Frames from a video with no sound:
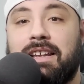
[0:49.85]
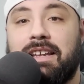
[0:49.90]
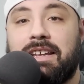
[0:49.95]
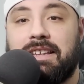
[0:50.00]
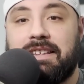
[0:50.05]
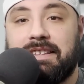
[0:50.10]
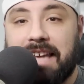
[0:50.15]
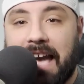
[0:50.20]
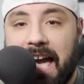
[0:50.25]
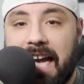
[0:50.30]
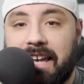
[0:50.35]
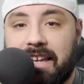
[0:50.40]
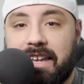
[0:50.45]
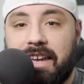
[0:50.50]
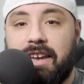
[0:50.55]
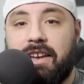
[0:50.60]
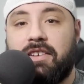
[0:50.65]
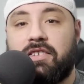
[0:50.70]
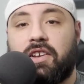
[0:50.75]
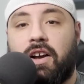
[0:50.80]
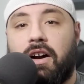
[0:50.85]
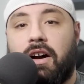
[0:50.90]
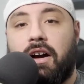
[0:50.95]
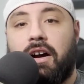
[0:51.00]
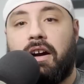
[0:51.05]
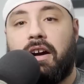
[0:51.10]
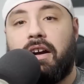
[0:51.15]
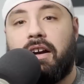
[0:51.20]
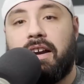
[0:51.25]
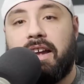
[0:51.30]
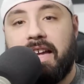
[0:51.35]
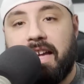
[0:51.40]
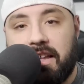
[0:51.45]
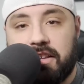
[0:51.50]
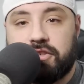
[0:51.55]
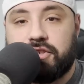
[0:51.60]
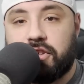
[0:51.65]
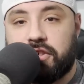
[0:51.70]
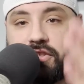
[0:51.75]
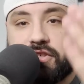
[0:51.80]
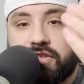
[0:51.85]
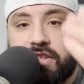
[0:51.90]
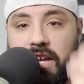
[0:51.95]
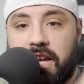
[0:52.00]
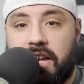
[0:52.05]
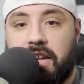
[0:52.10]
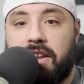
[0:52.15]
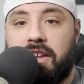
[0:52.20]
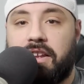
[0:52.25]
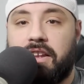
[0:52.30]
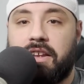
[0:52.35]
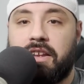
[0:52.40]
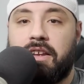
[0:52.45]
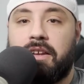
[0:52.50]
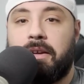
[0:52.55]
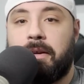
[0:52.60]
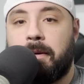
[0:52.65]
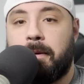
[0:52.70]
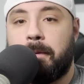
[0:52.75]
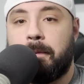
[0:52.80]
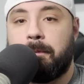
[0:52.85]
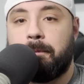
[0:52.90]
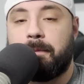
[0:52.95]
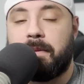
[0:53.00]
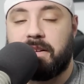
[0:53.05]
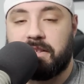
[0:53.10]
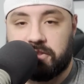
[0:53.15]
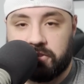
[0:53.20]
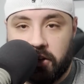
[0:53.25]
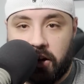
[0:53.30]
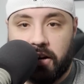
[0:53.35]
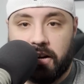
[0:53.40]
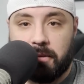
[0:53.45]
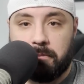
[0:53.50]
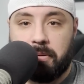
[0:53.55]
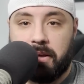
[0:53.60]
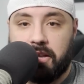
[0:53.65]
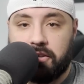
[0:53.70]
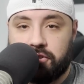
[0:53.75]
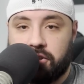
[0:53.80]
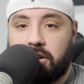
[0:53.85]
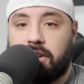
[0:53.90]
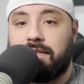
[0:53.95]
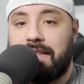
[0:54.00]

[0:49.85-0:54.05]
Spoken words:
Yankees are interested in a starting pitcher.